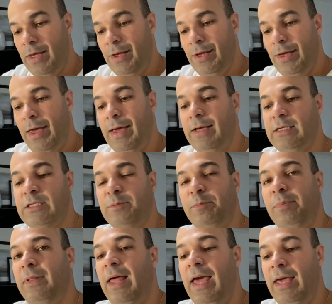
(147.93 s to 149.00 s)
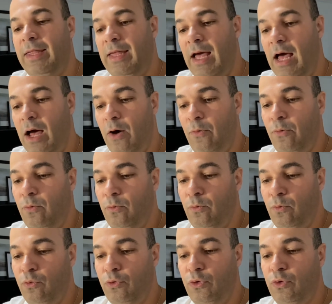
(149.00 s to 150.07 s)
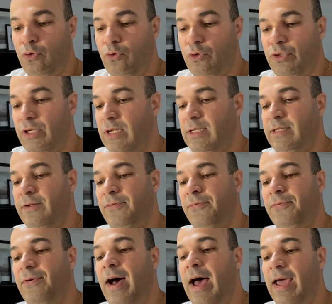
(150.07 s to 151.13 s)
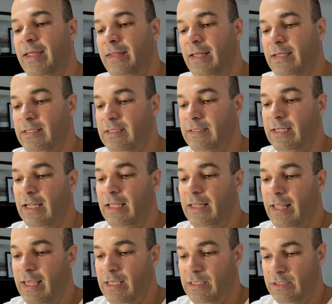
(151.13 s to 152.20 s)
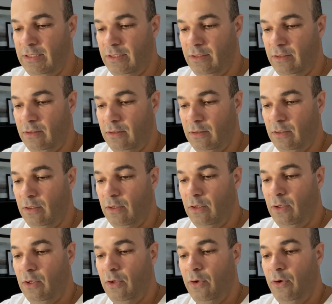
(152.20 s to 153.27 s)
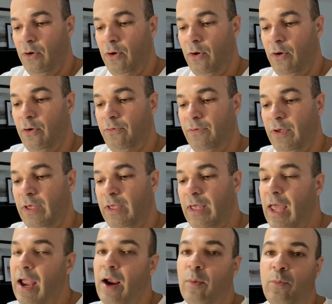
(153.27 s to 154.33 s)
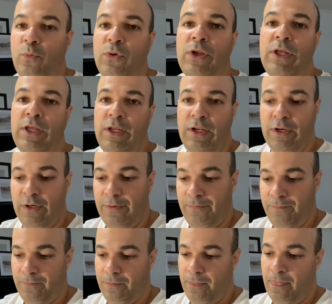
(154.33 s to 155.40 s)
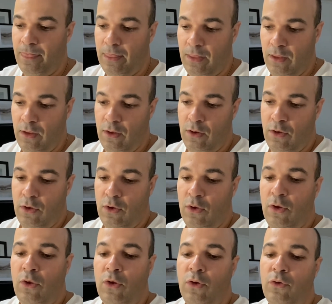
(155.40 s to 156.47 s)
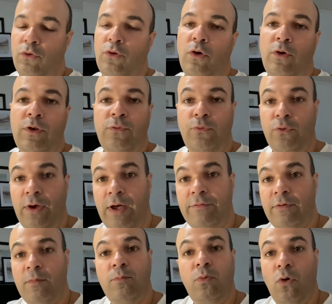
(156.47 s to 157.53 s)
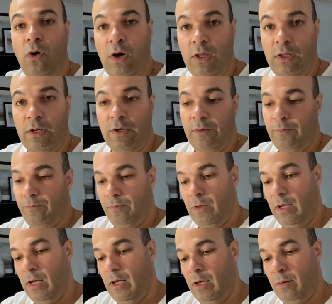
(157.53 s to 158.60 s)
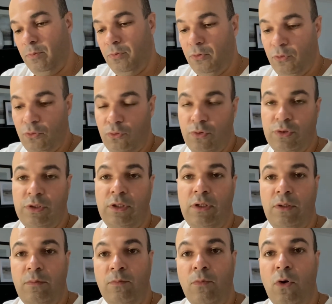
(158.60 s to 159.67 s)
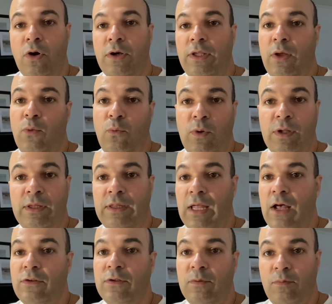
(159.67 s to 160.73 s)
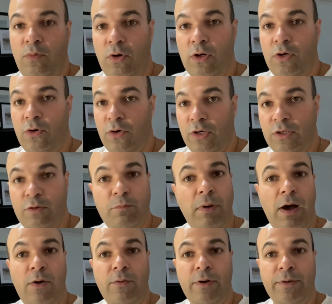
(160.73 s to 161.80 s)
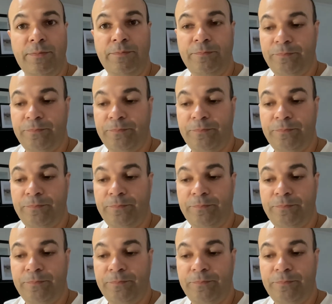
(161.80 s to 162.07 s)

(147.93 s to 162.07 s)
Explain how would you justify the installation of a air preheater. So if you have a boiler producing more than 1000 boiler horsepower,